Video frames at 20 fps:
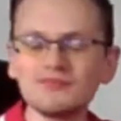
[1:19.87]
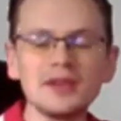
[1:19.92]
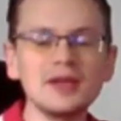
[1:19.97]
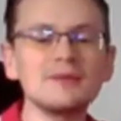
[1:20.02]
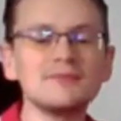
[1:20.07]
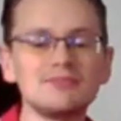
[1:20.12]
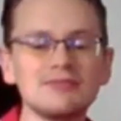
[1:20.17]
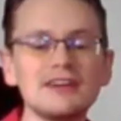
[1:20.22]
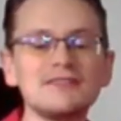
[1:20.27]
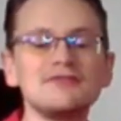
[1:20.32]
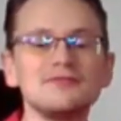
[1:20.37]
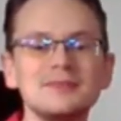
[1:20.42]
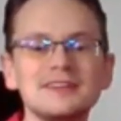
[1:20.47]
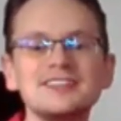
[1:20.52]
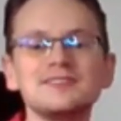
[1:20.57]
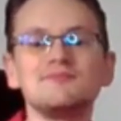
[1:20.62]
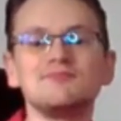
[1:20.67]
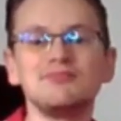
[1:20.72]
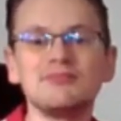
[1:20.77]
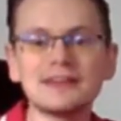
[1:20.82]
preferably as
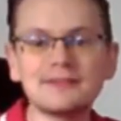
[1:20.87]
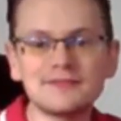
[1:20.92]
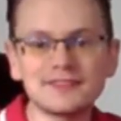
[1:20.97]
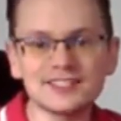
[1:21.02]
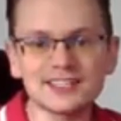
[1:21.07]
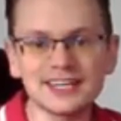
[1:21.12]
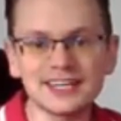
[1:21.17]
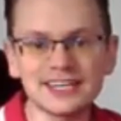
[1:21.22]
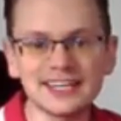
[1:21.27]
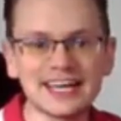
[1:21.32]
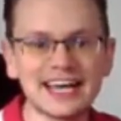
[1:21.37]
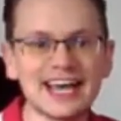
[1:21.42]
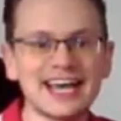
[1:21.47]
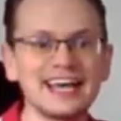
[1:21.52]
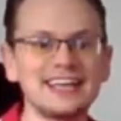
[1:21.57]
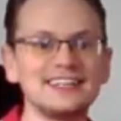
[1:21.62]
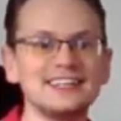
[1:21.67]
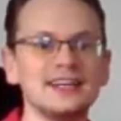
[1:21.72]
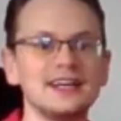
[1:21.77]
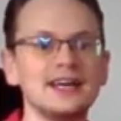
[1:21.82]
brief as I can,